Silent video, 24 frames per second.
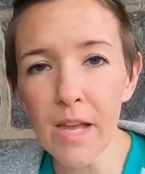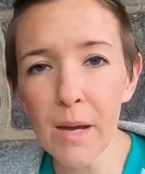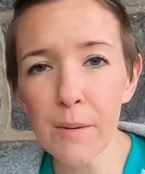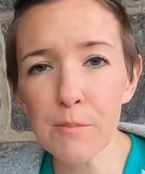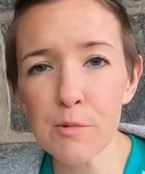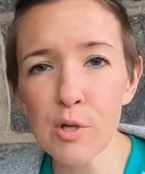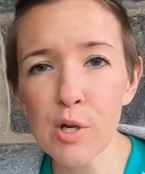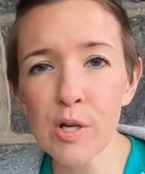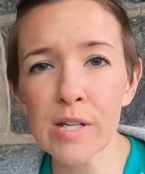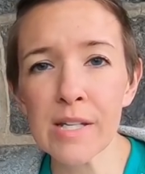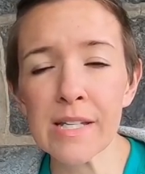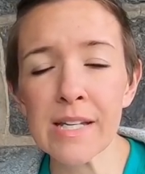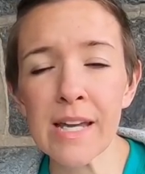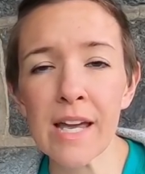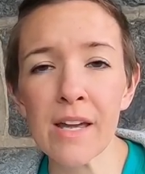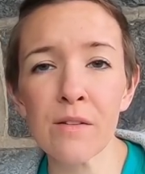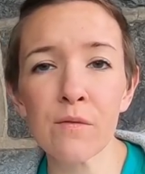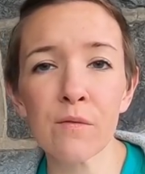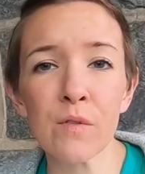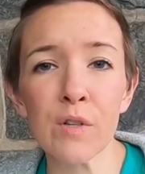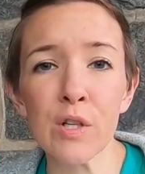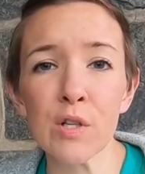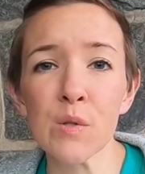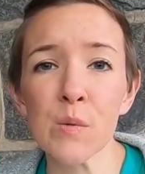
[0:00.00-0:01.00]
I'm trying to get
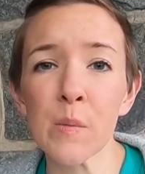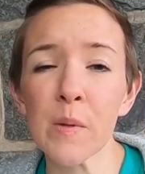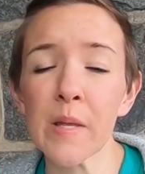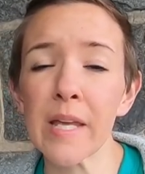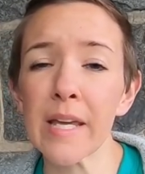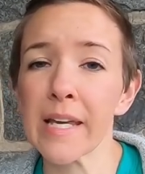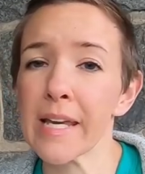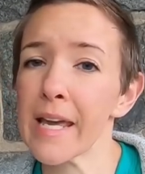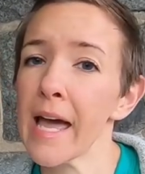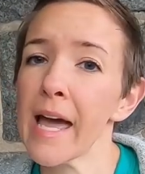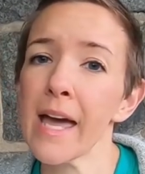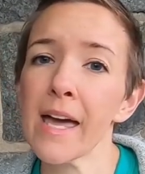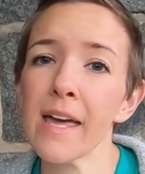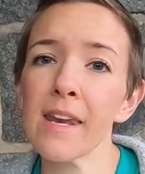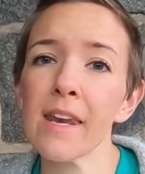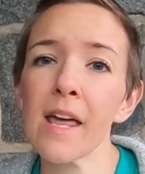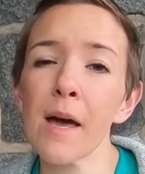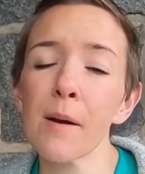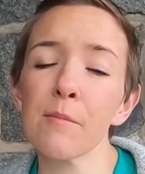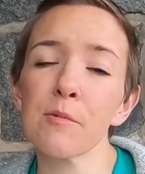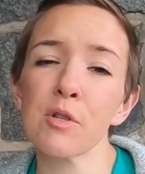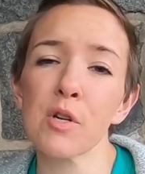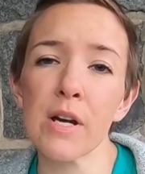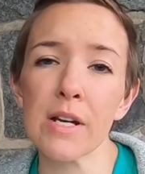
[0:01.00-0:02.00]
in videos when I can.
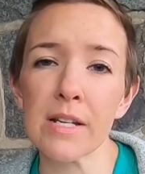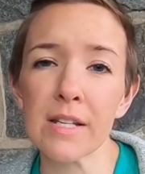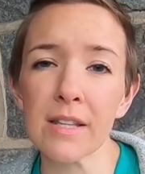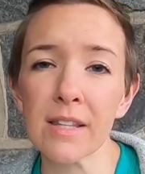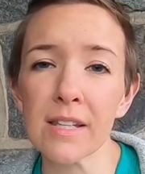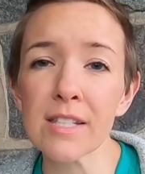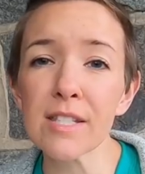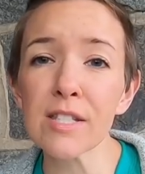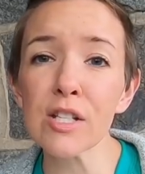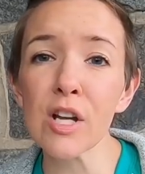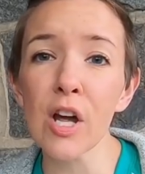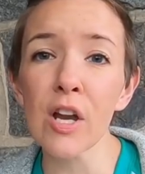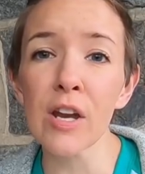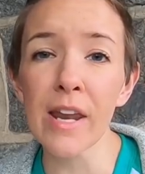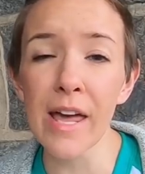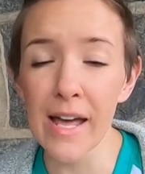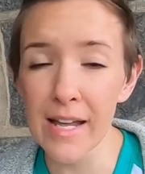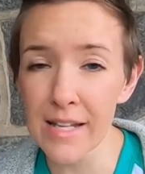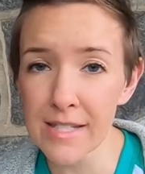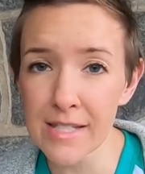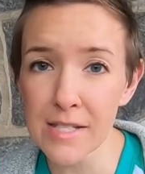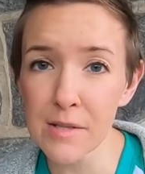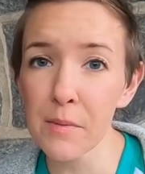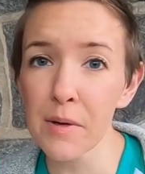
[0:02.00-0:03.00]
I'm trying to list on
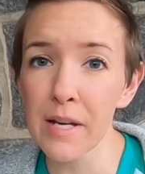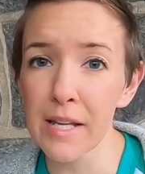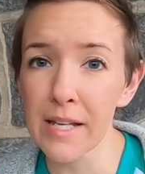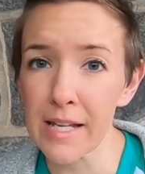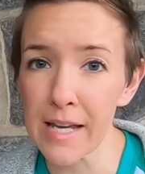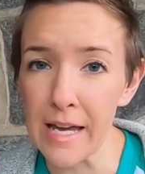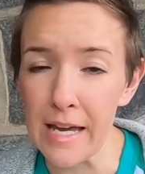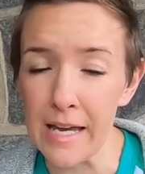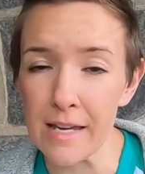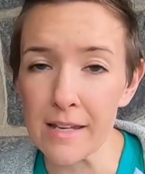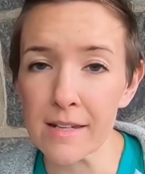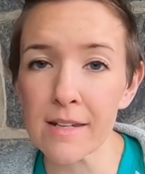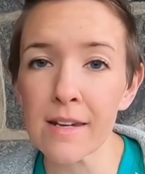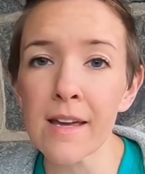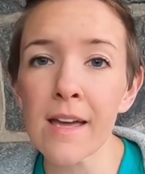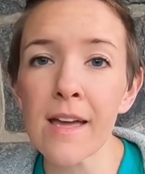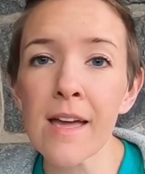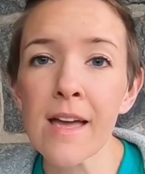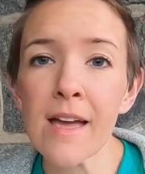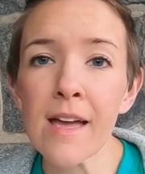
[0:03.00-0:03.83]
Etsy what I can.